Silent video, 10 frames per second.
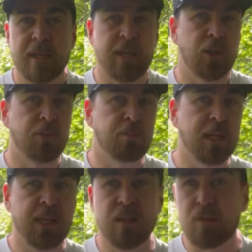It could
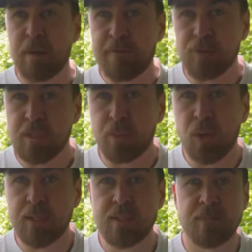be the reference
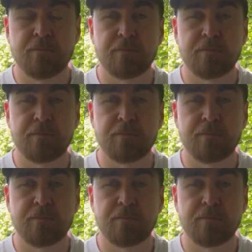point.